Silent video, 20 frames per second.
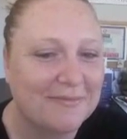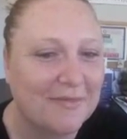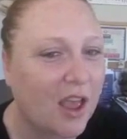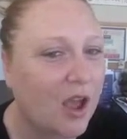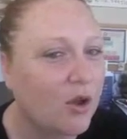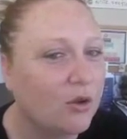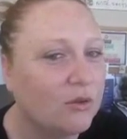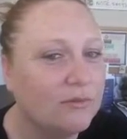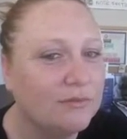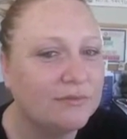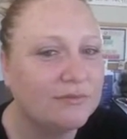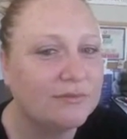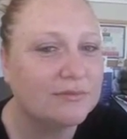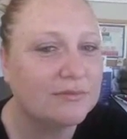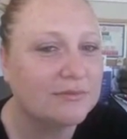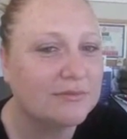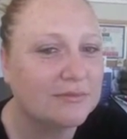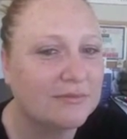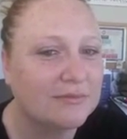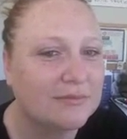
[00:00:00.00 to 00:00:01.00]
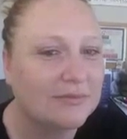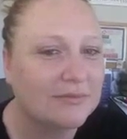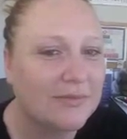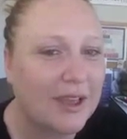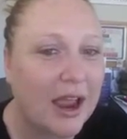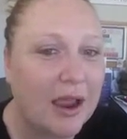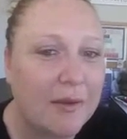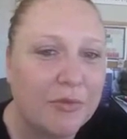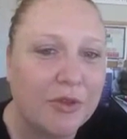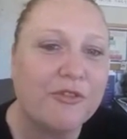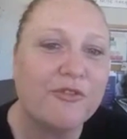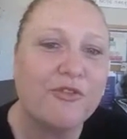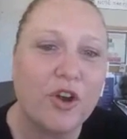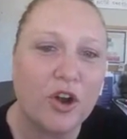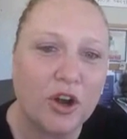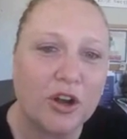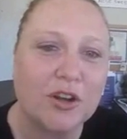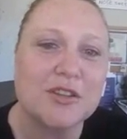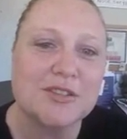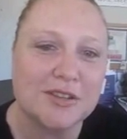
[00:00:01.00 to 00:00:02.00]
No? I'm the
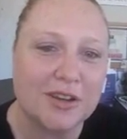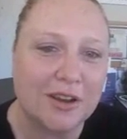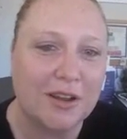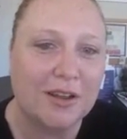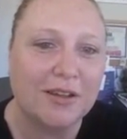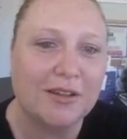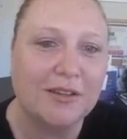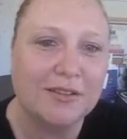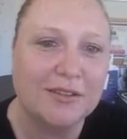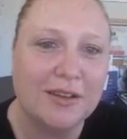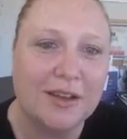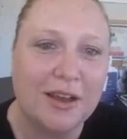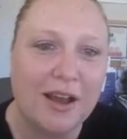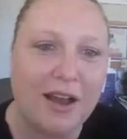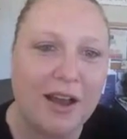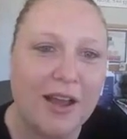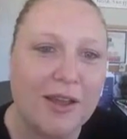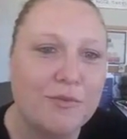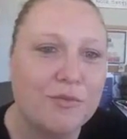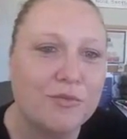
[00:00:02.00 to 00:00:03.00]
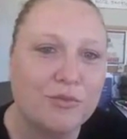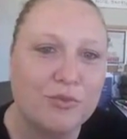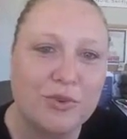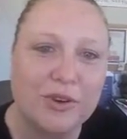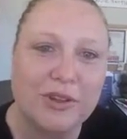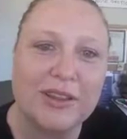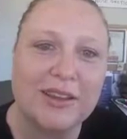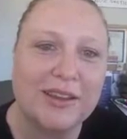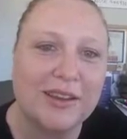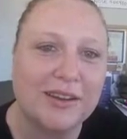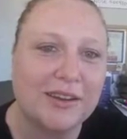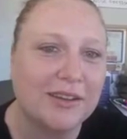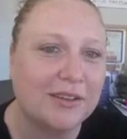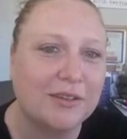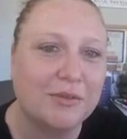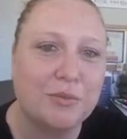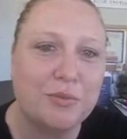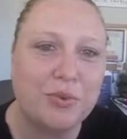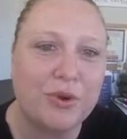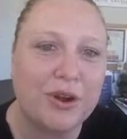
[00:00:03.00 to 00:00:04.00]
first, huh? I'm really
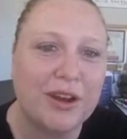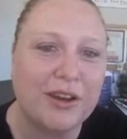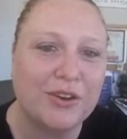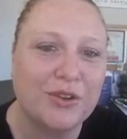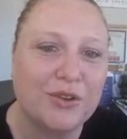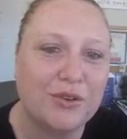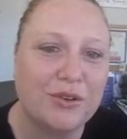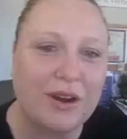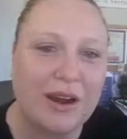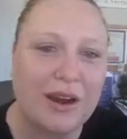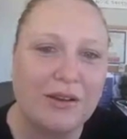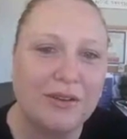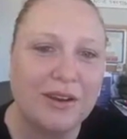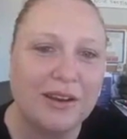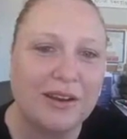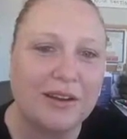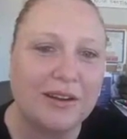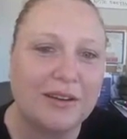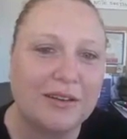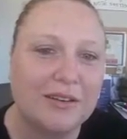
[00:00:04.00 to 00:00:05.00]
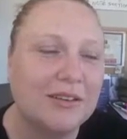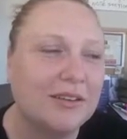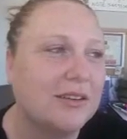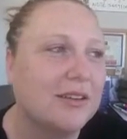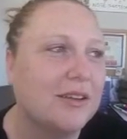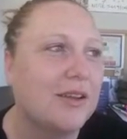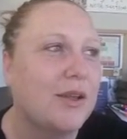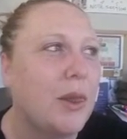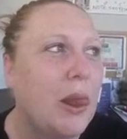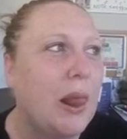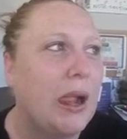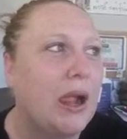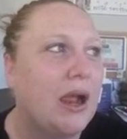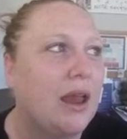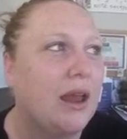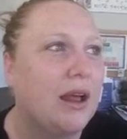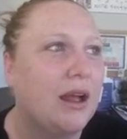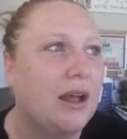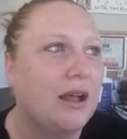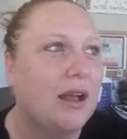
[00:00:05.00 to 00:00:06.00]
gonna break new ground here.
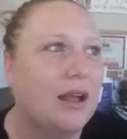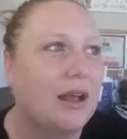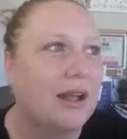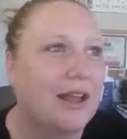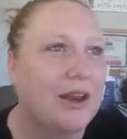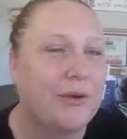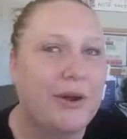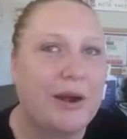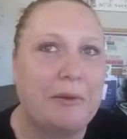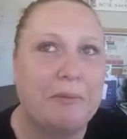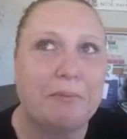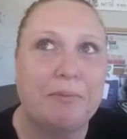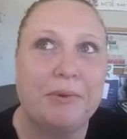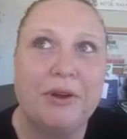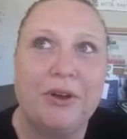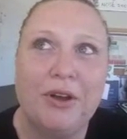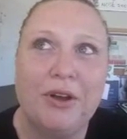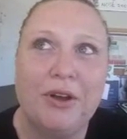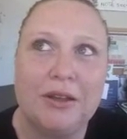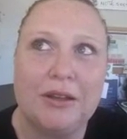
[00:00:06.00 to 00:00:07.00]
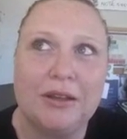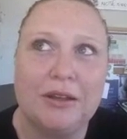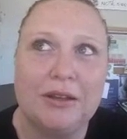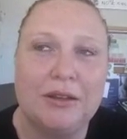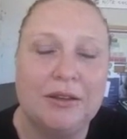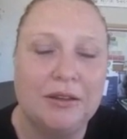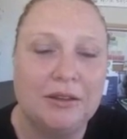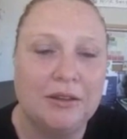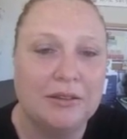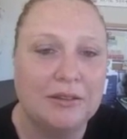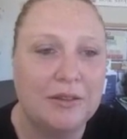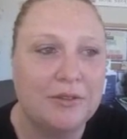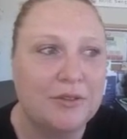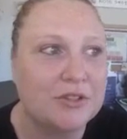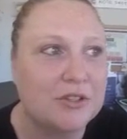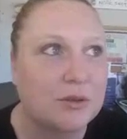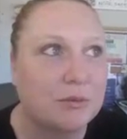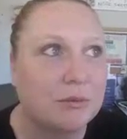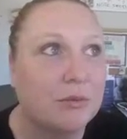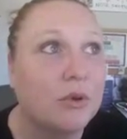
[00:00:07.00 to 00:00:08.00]
I gotta write a book, and
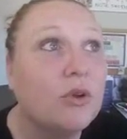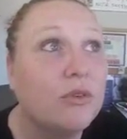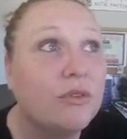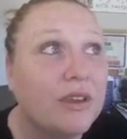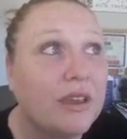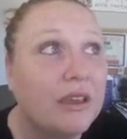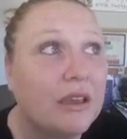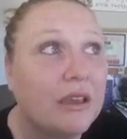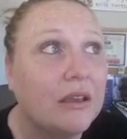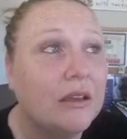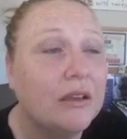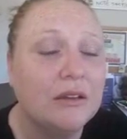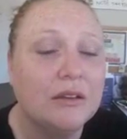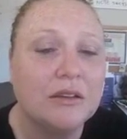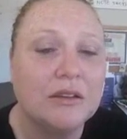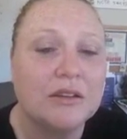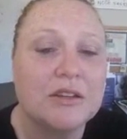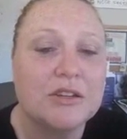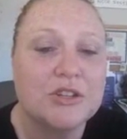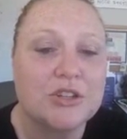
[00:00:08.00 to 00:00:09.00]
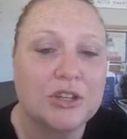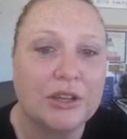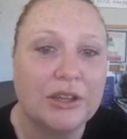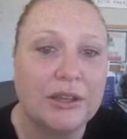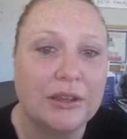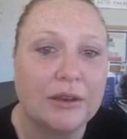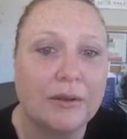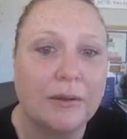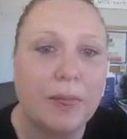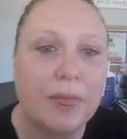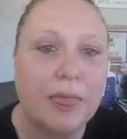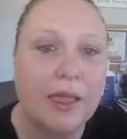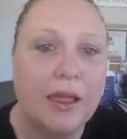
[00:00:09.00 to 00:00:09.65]
there's the movie. Shit.